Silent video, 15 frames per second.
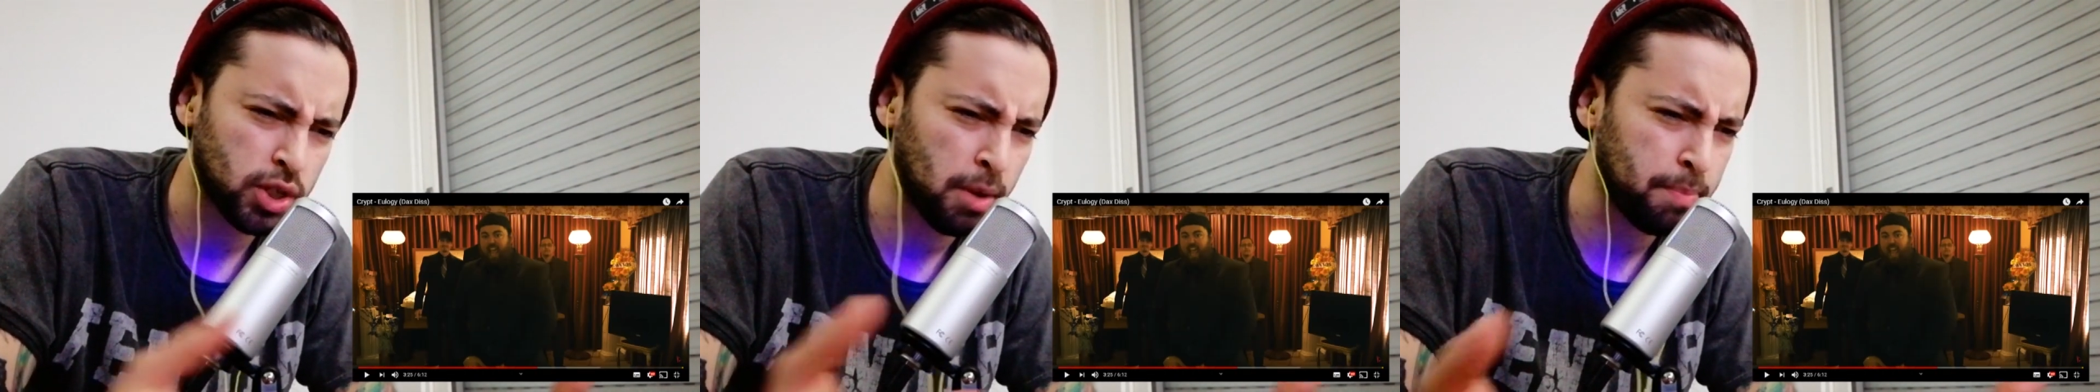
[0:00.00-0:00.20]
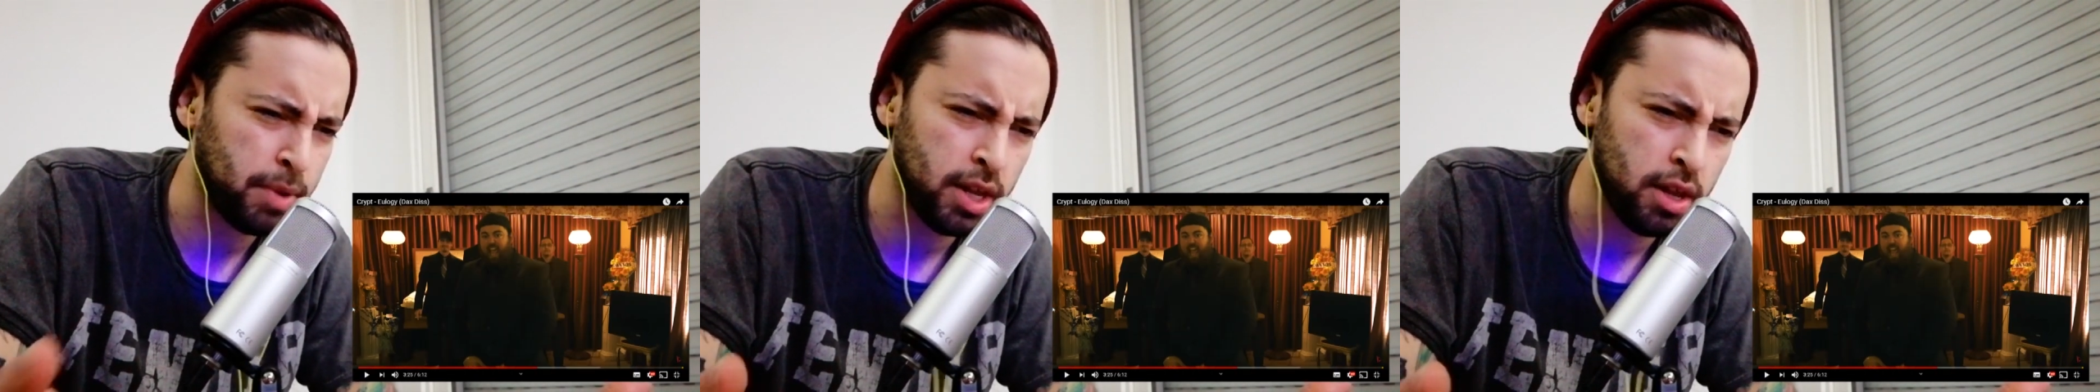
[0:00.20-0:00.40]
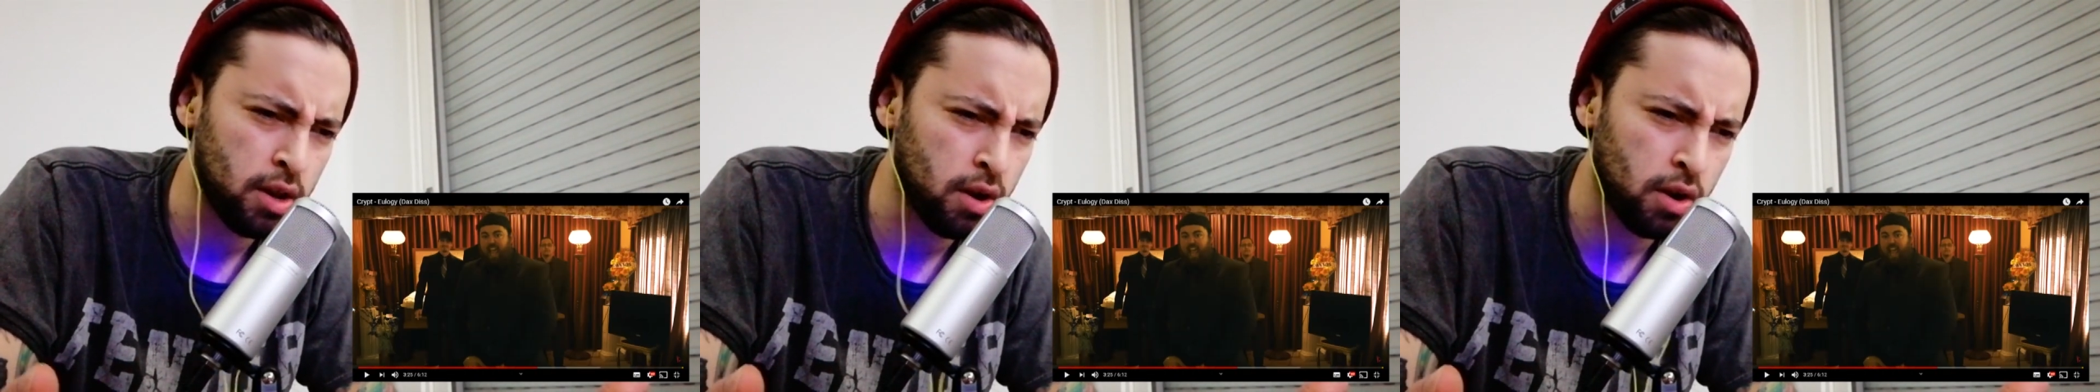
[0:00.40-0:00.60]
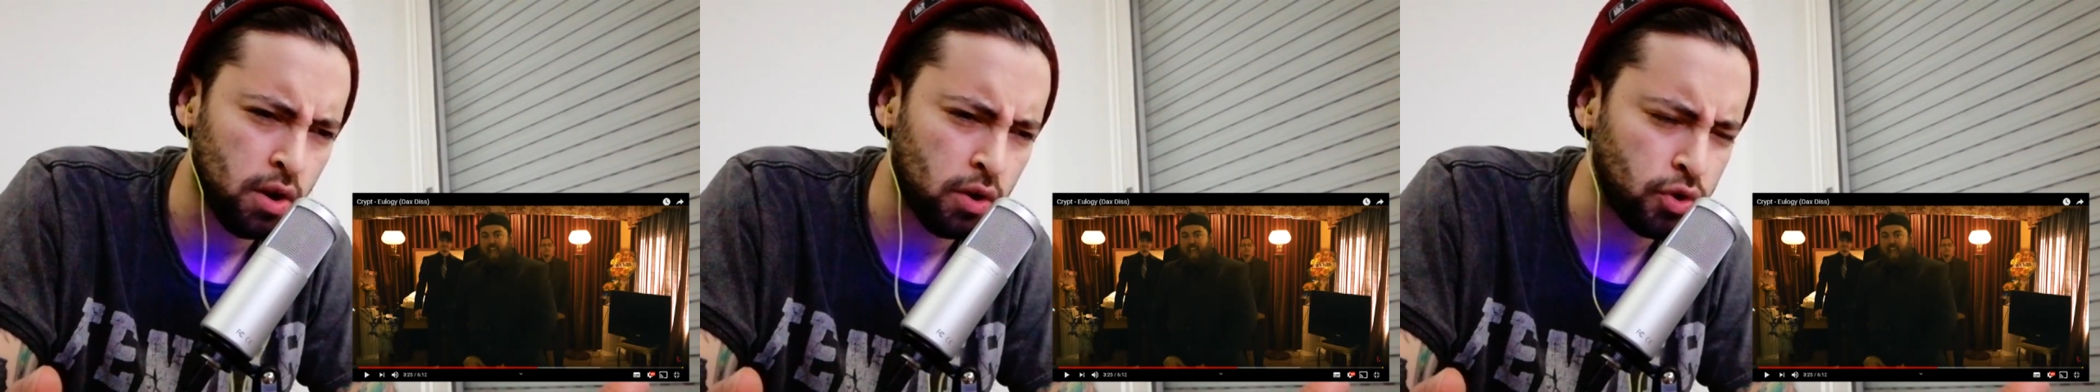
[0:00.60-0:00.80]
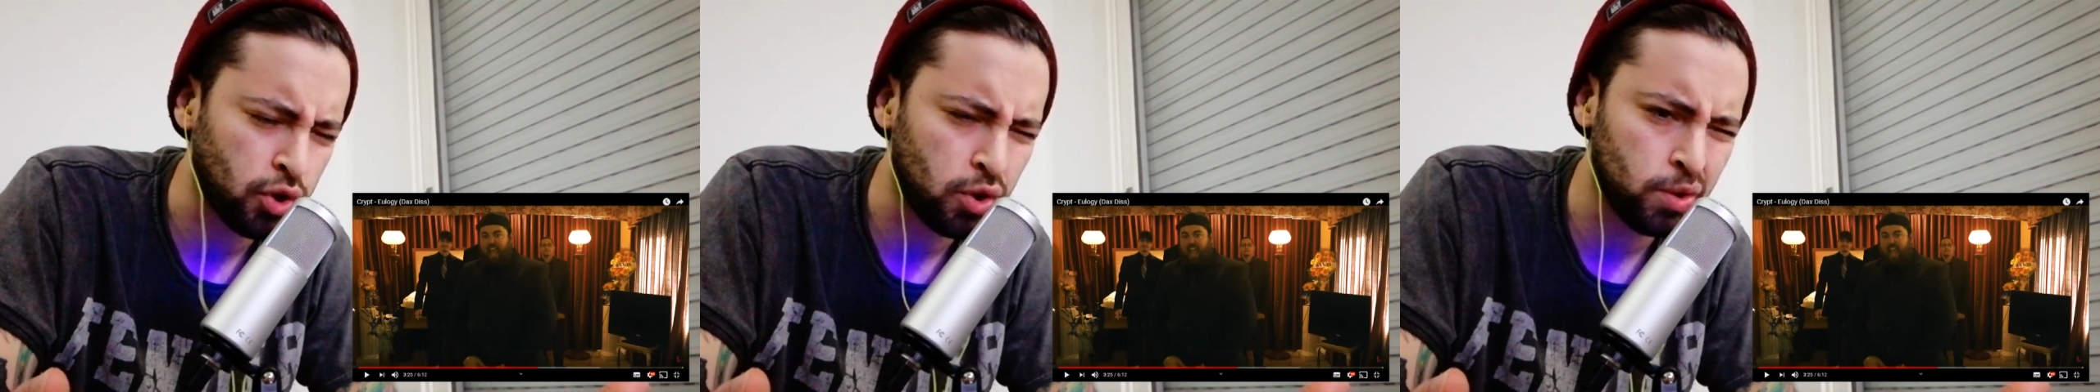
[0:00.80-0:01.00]
some
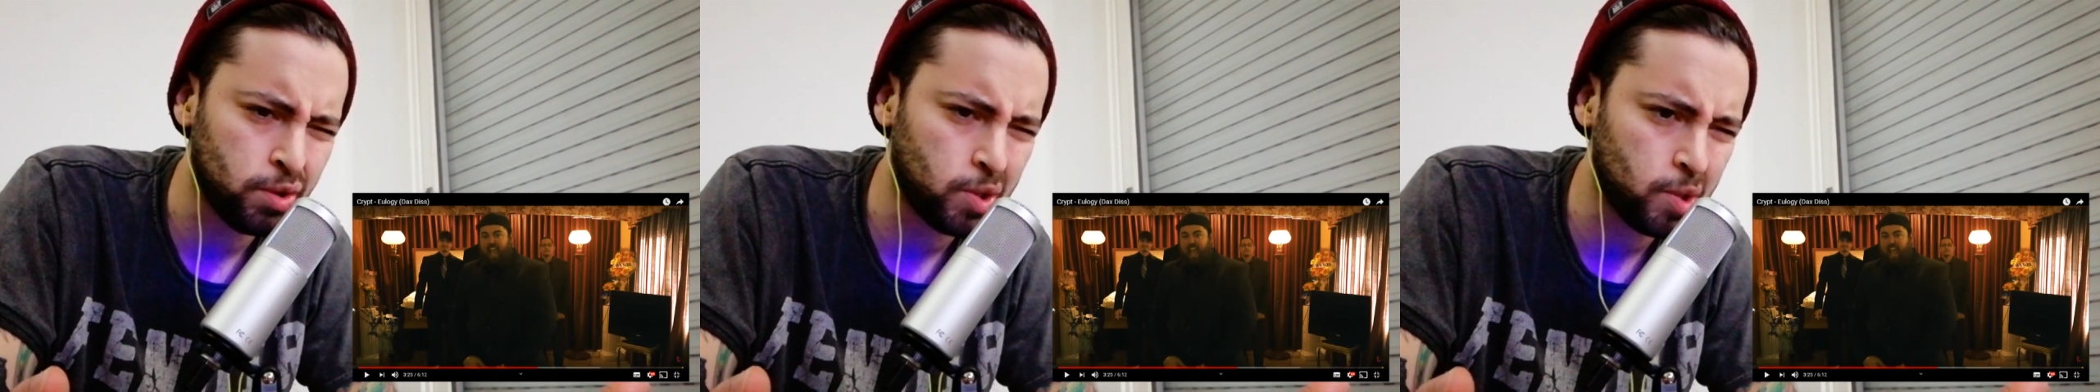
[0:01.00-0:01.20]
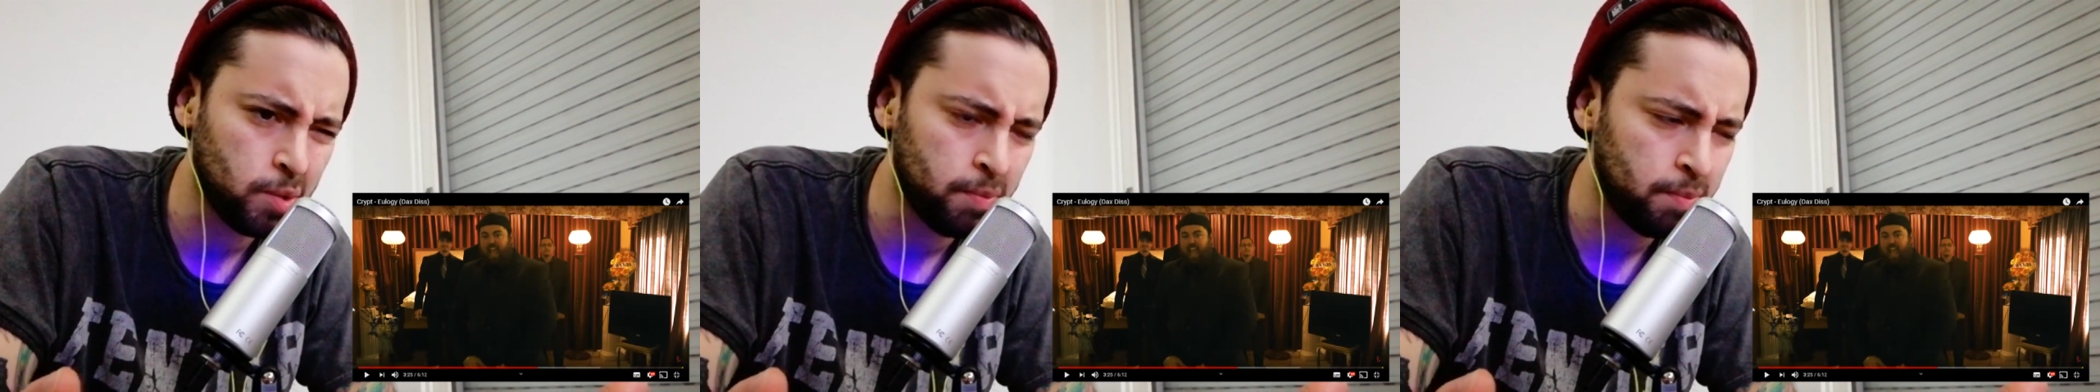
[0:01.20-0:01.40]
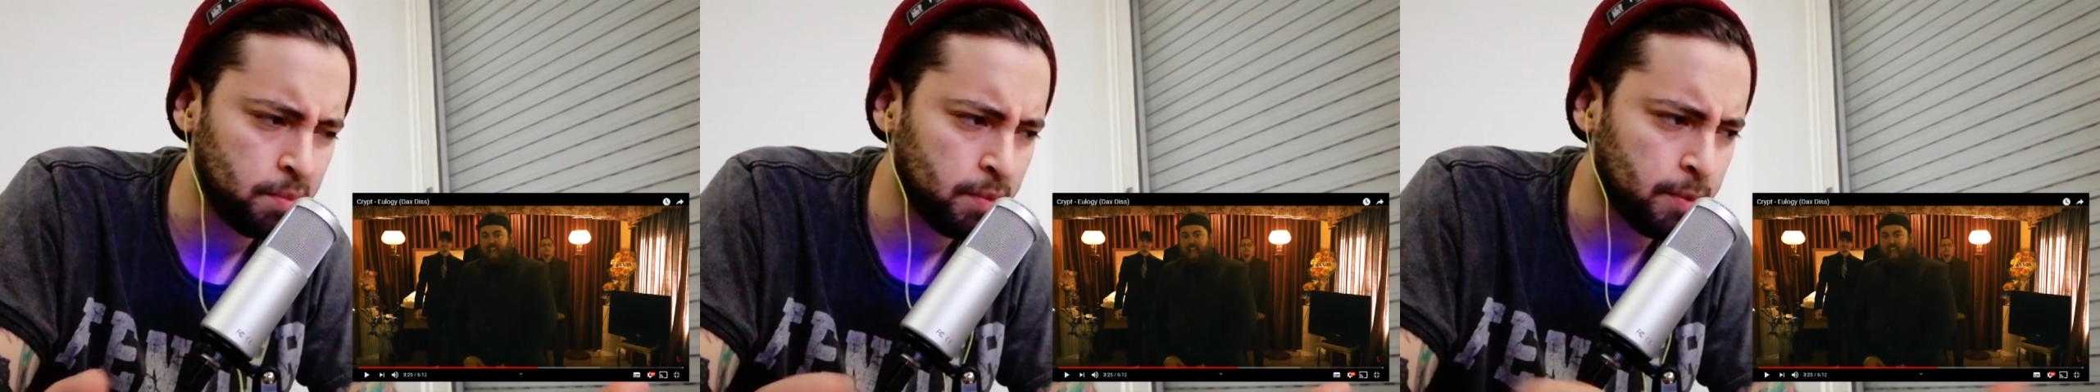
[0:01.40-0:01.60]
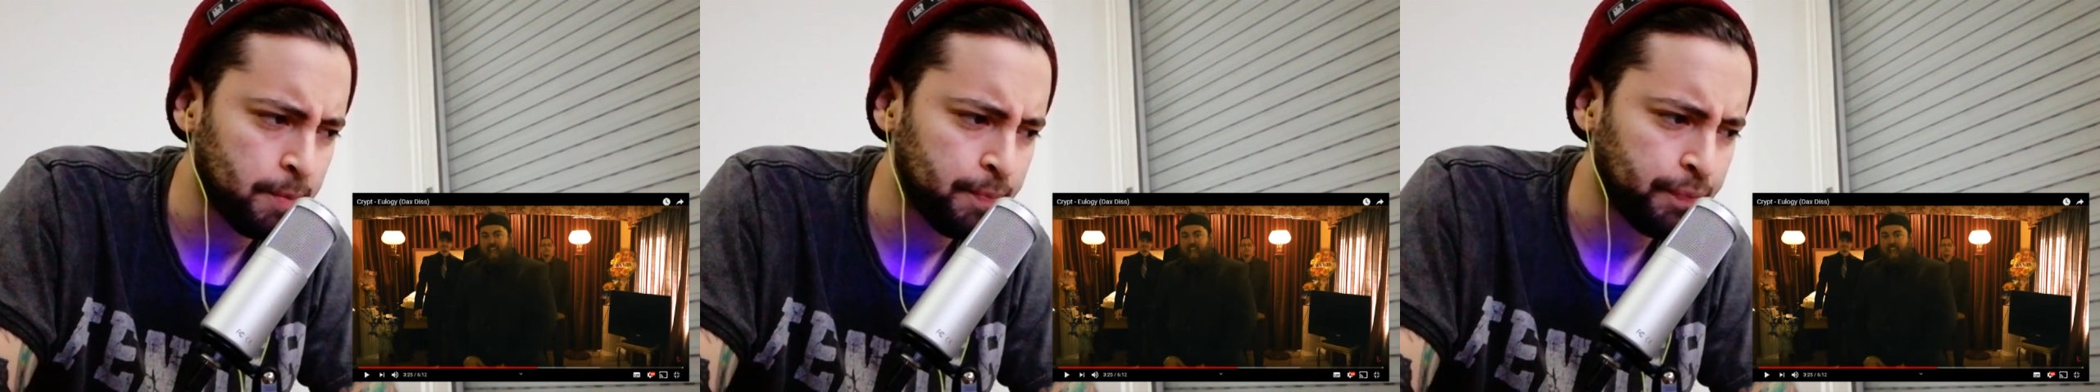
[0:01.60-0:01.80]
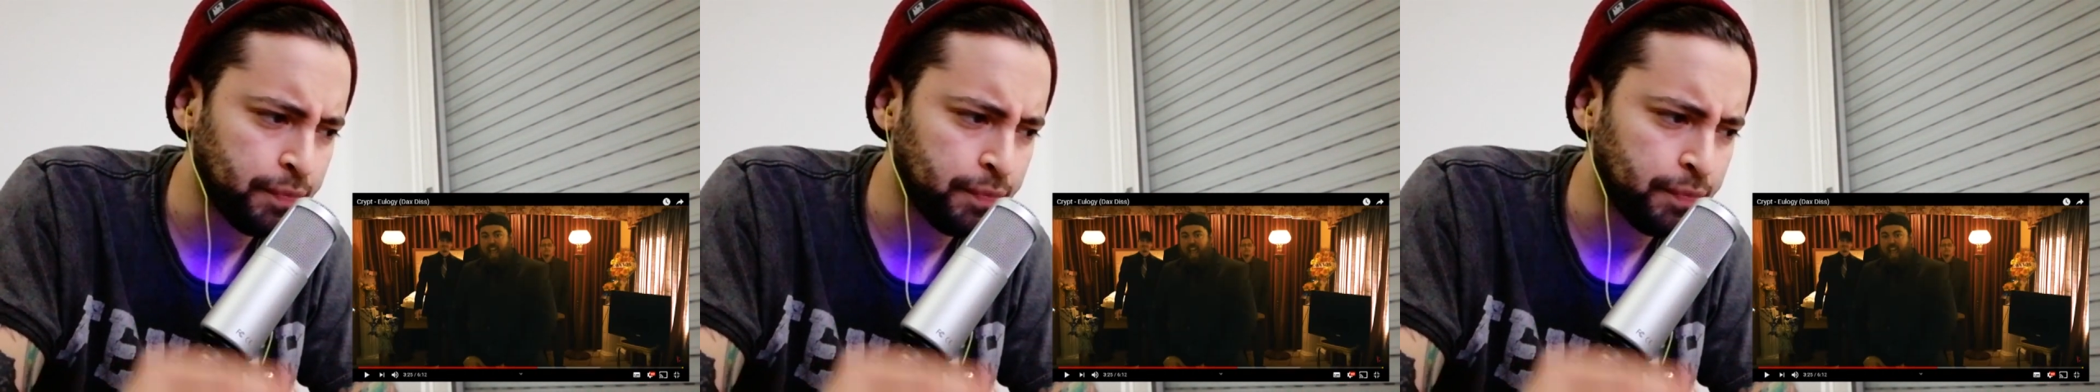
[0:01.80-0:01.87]
video on YouTube